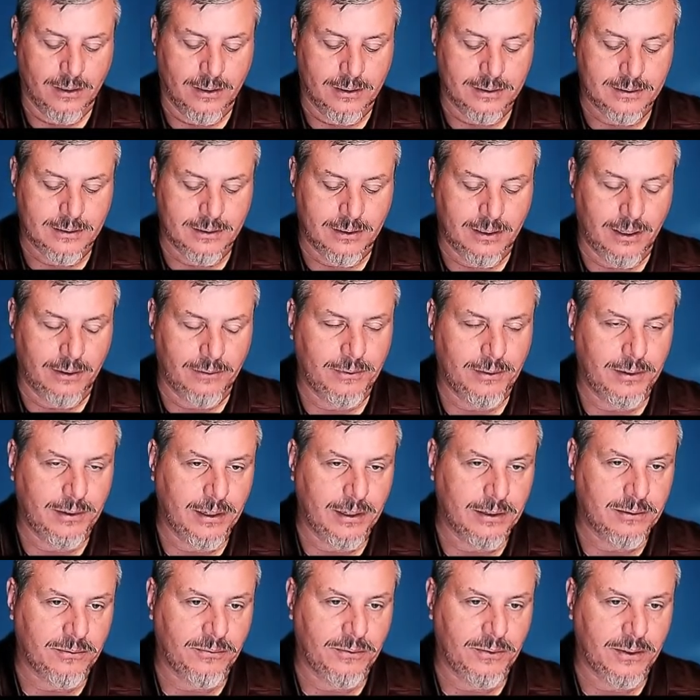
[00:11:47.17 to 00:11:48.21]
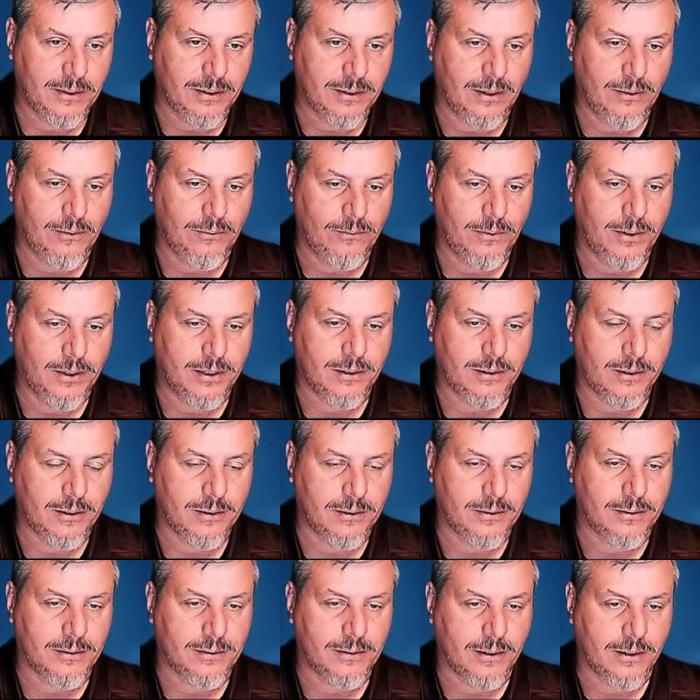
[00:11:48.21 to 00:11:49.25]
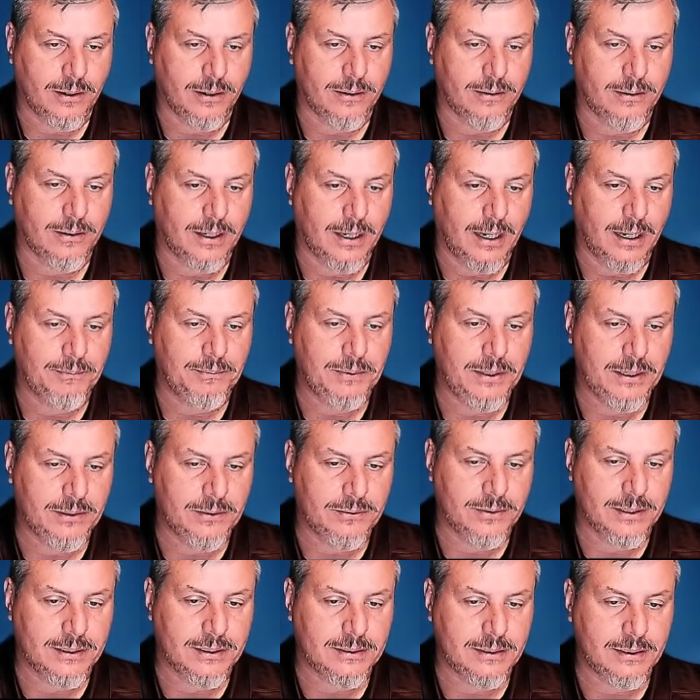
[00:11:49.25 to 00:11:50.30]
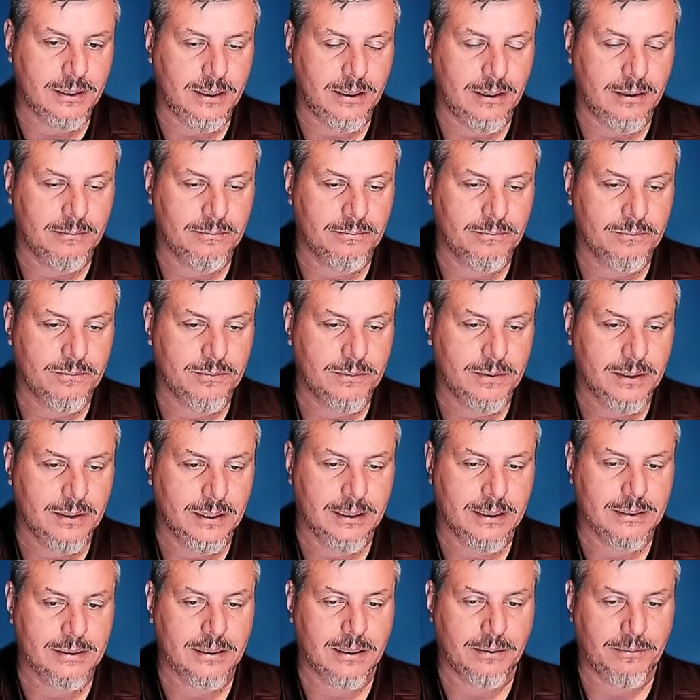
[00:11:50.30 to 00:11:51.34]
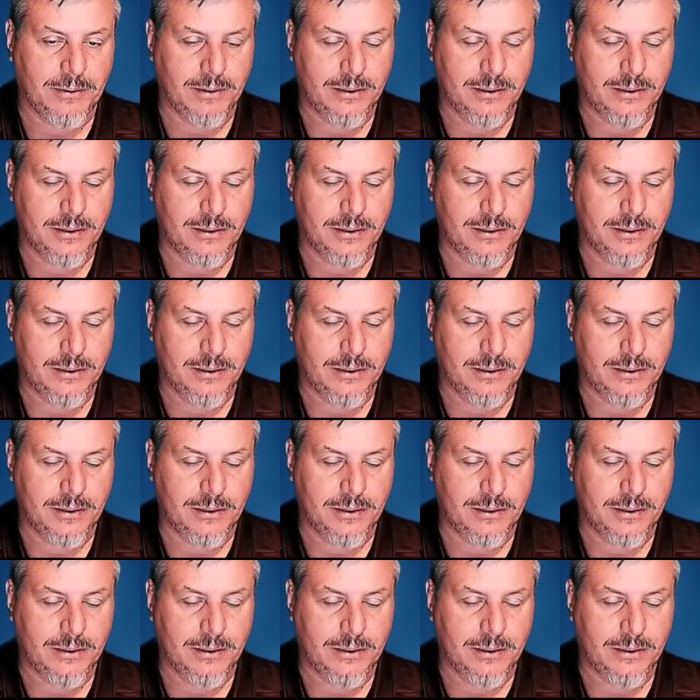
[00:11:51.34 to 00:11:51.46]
So then we'd have to figure out what our IP address scheme is.